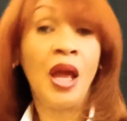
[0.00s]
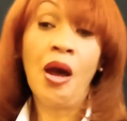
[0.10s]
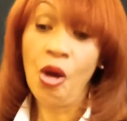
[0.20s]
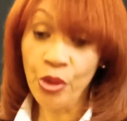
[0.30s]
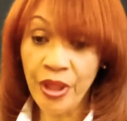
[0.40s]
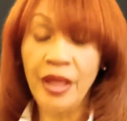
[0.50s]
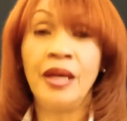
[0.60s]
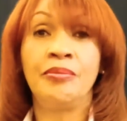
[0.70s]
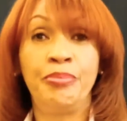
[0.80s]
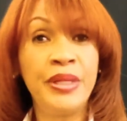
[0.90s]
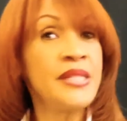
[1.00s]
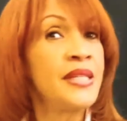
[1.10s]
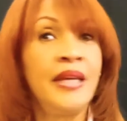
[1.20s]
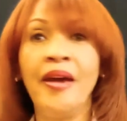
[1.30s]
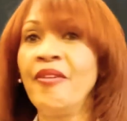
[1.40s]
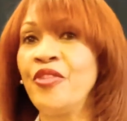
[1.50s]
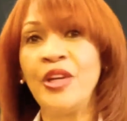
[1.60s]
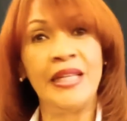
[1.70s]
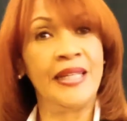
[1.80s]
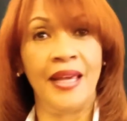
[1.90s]
Oh yeah, I mean, busy
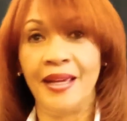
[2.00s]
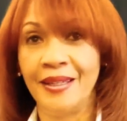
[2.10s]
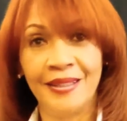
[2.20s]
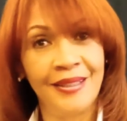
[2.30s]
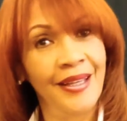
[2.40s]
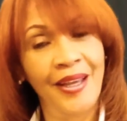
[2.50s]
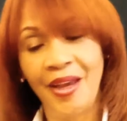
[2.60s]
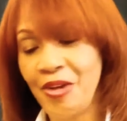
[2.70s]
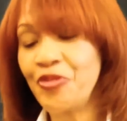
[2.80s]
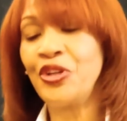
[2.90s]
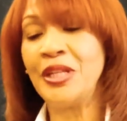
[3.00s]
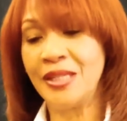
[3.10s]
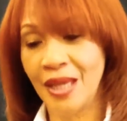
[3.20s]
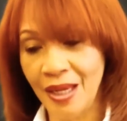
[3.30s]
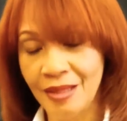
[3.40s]
every day. I mean, every but day. but